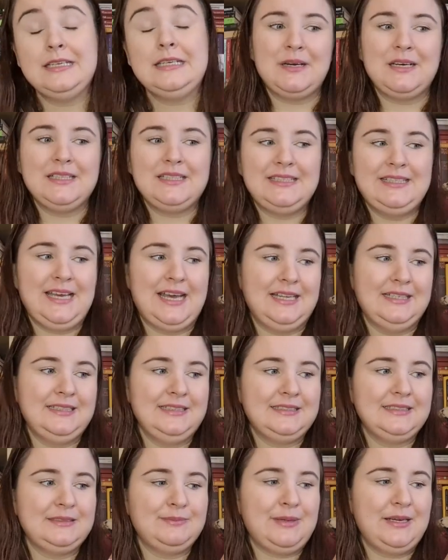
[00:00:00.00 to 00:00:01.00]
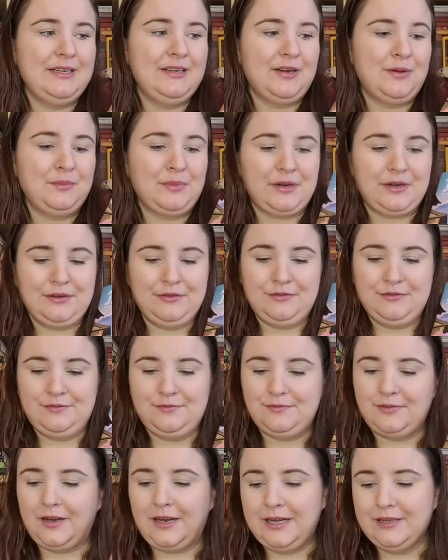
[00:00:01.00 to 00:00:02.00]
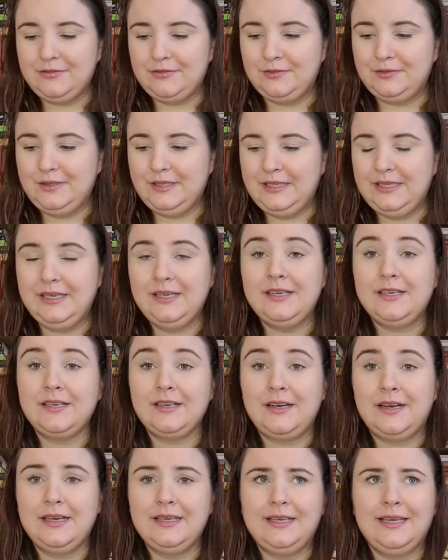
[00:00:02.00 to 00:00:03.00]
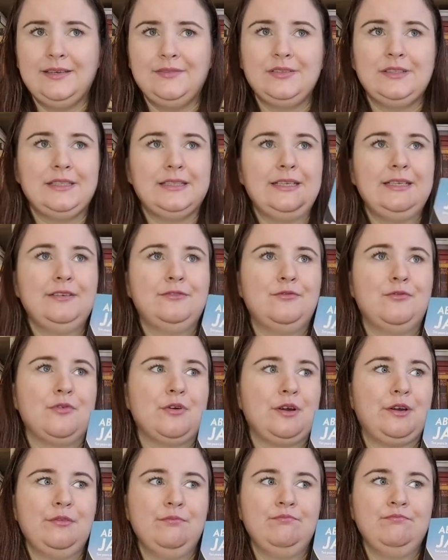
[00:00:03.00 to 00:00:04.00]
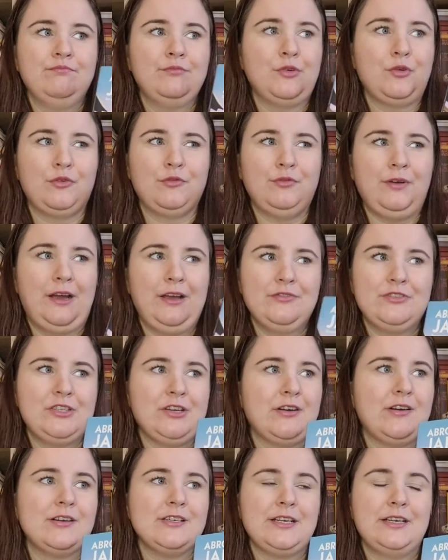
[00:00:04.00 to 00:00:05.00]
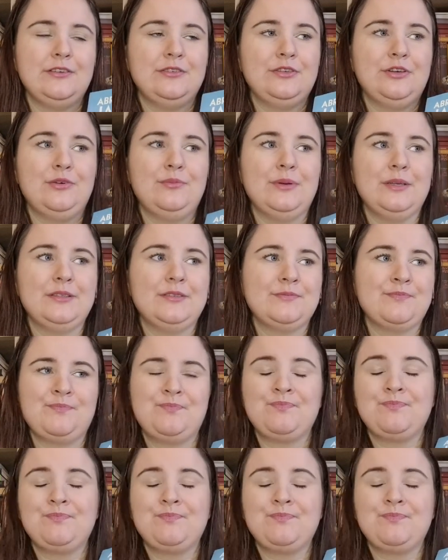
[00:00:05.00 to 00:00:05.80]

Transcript: But yeah, this is my number five of the year. I gave it, I think, four or five stars. I don't know, but